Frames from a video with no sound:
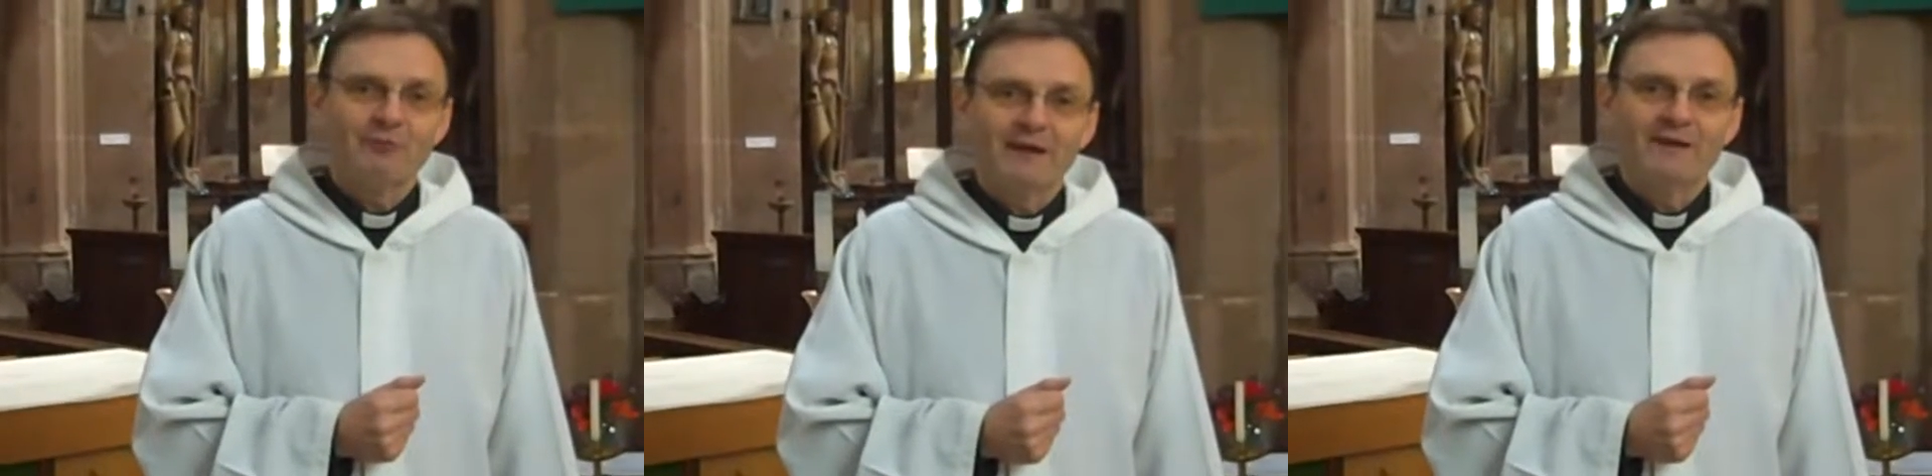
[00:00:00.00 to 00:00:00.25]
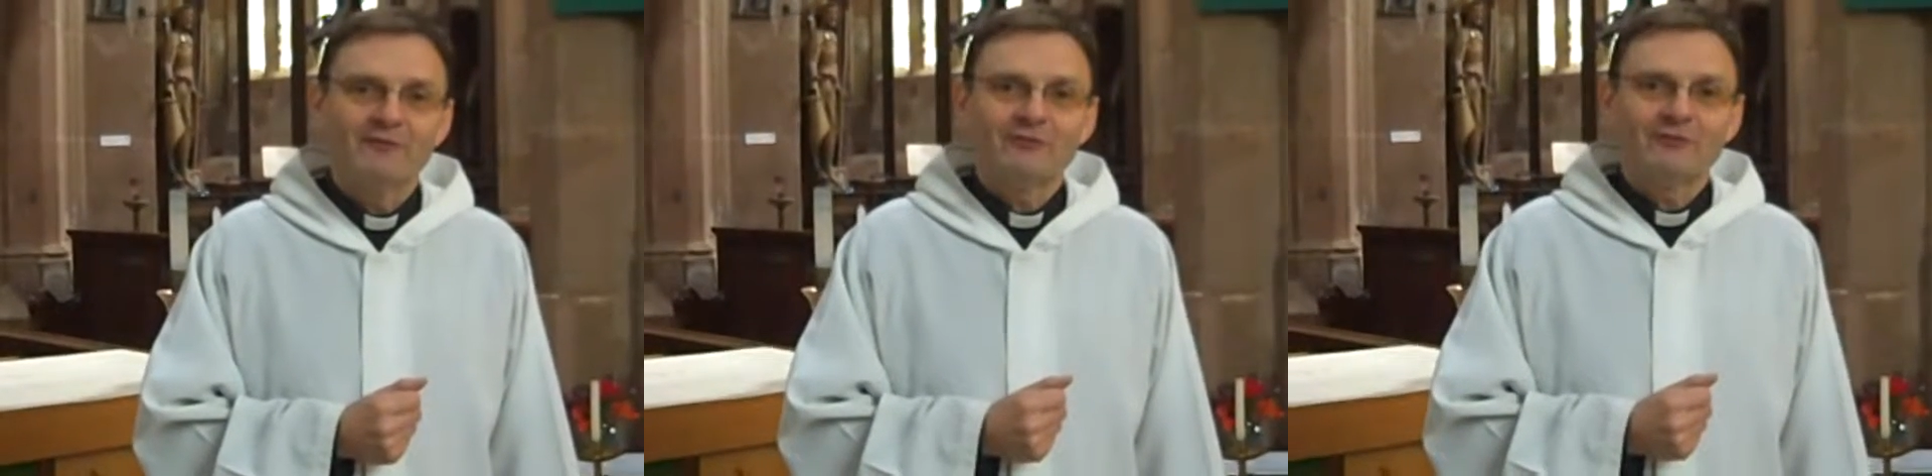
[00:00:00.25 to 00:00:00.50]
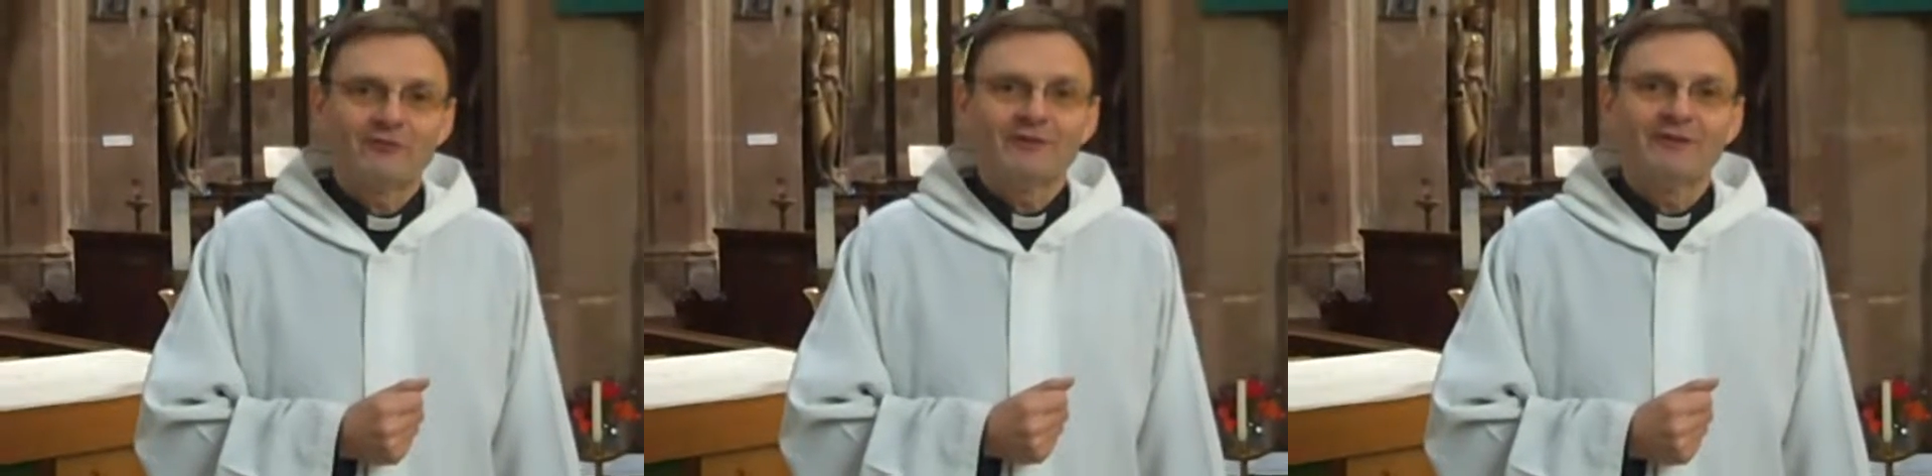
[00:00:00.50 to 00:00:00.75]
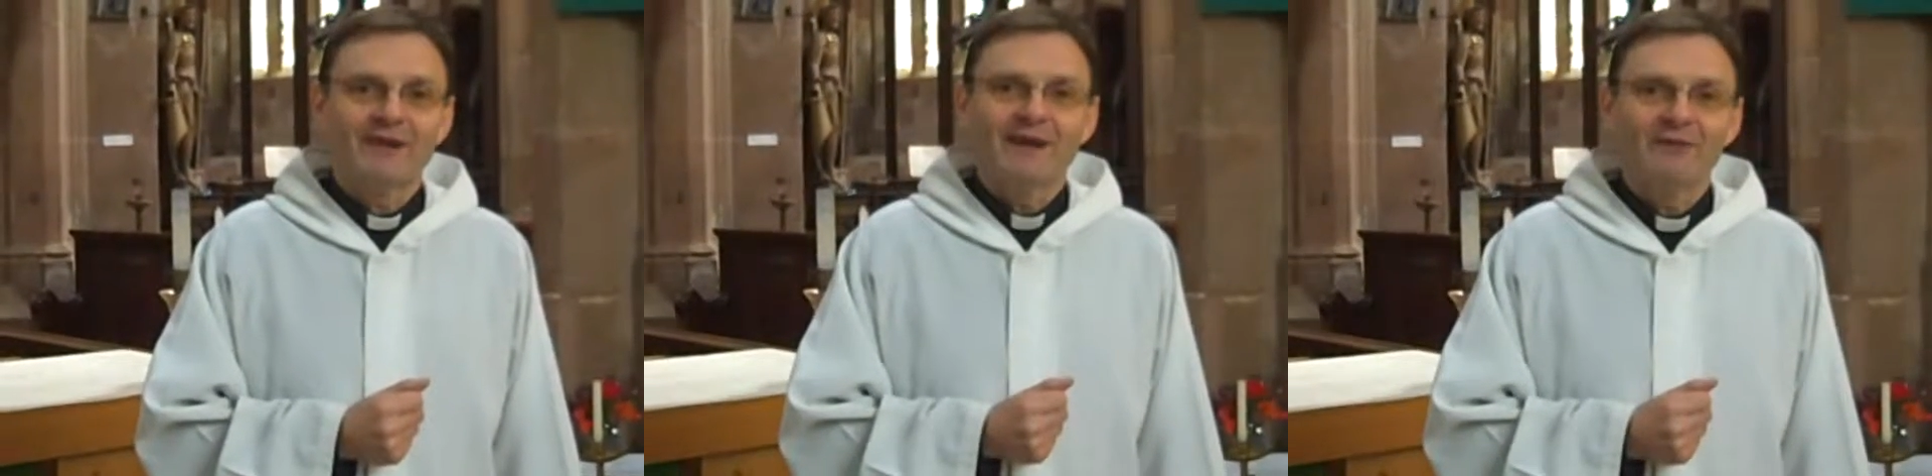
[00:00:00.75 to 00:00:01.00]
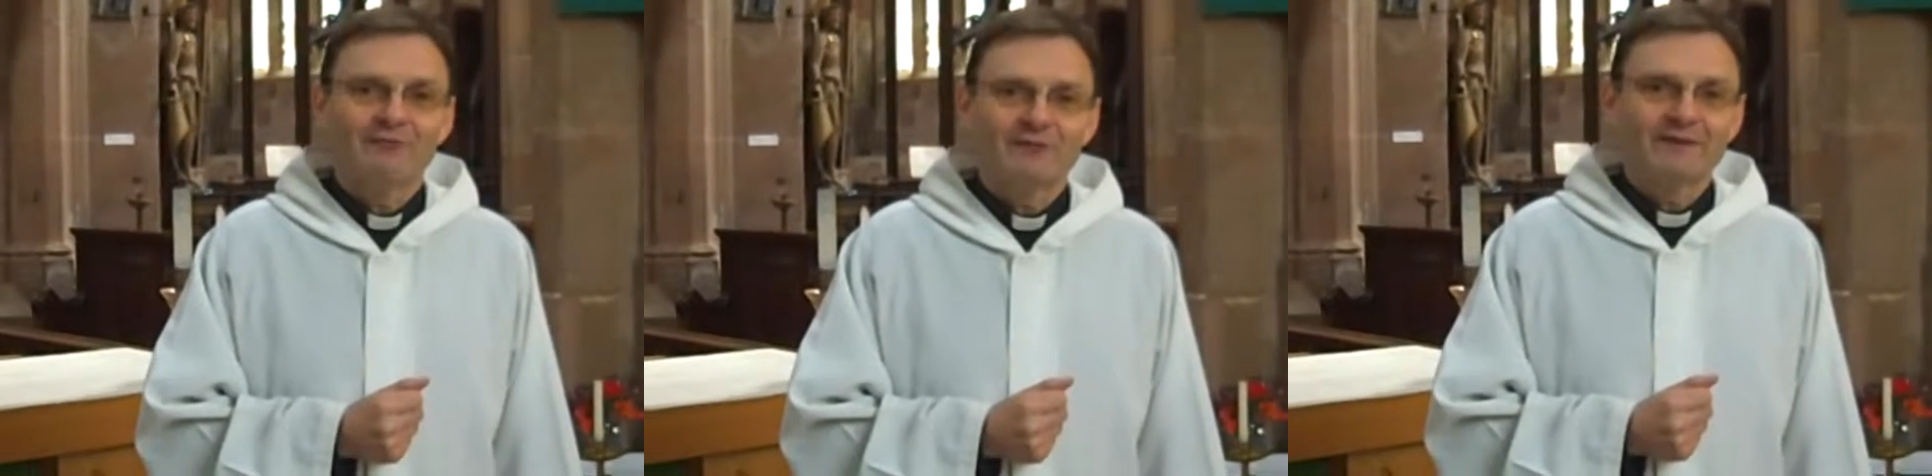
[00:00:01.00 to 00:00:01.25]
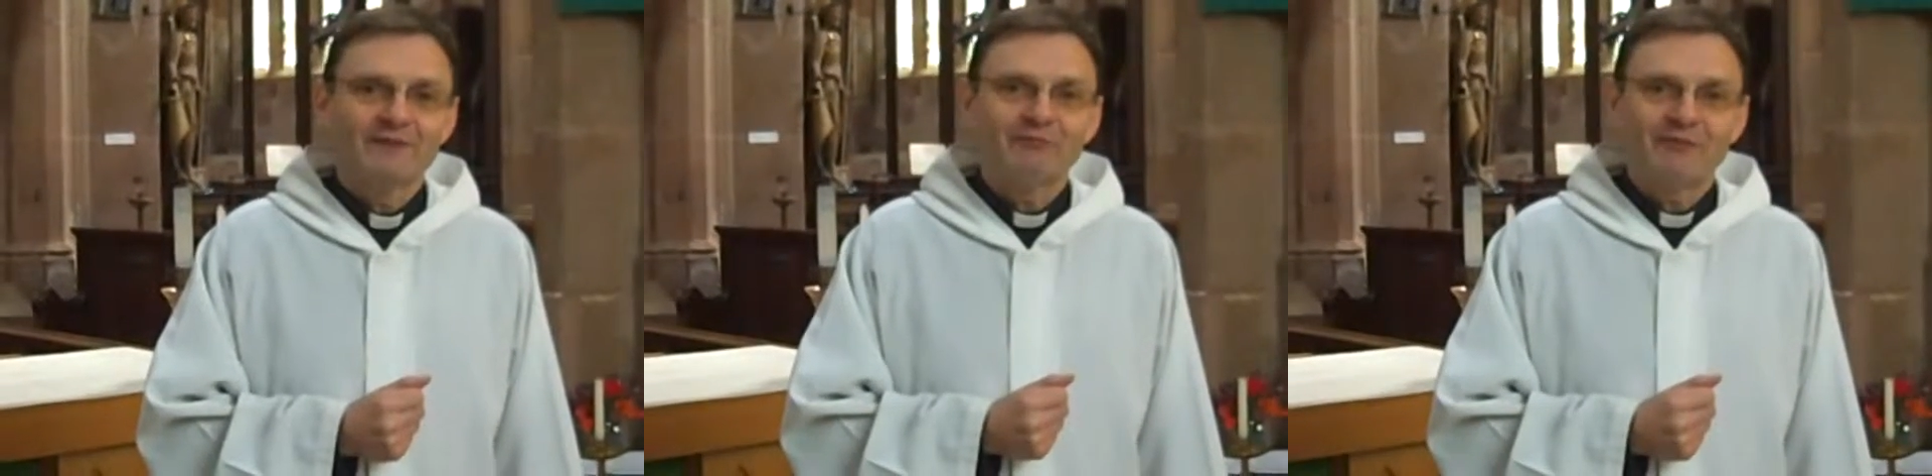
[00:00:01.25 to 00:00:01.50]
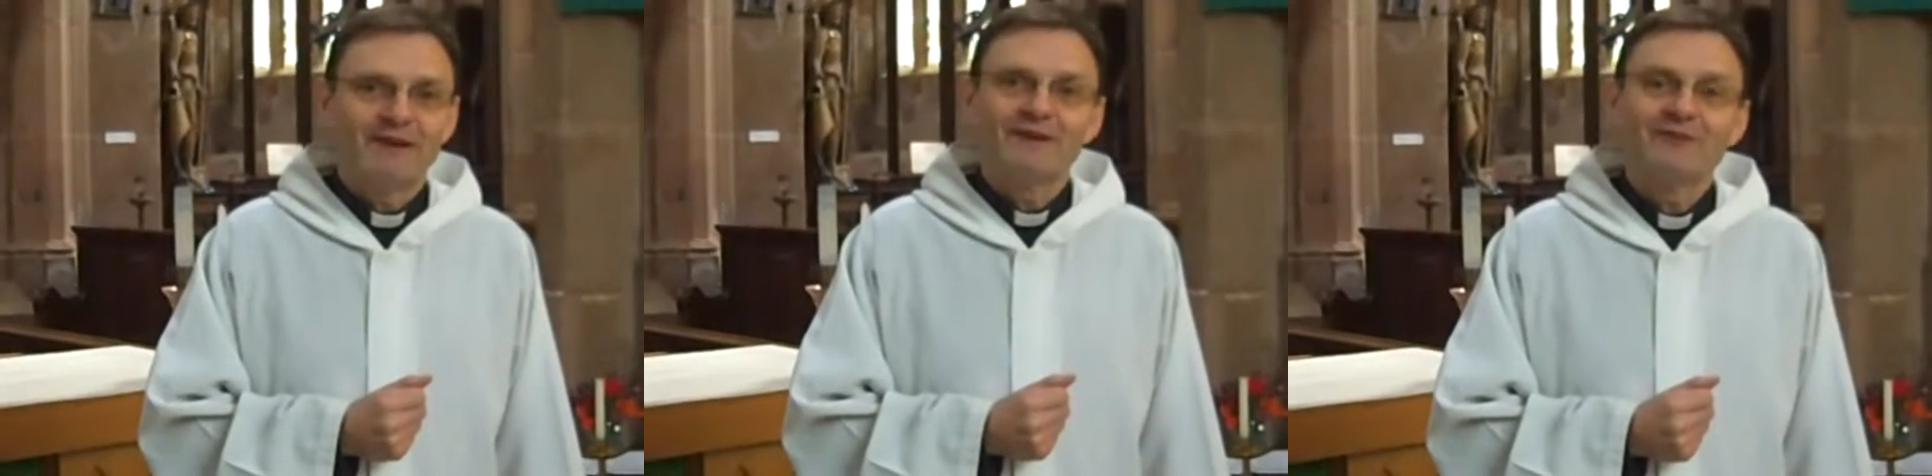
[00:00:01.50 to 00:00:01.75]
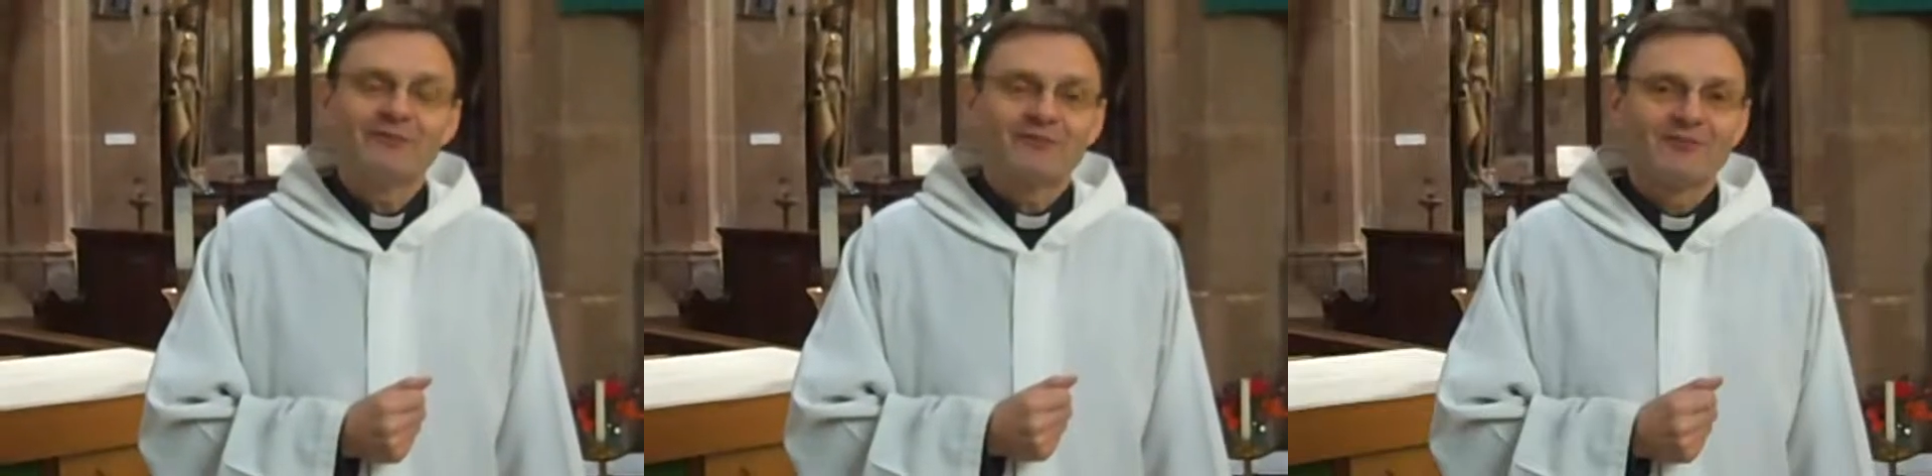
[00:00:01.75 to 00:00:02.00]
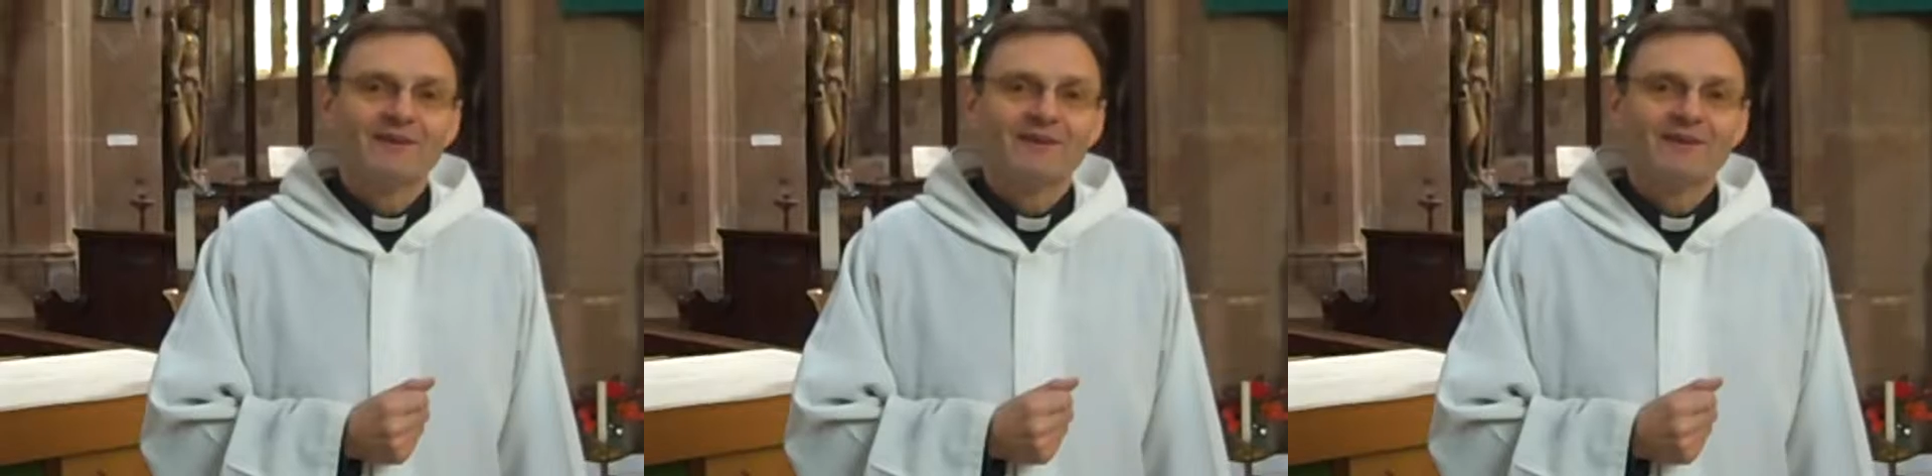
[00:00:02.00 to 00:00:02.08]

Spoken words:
pounds at every event.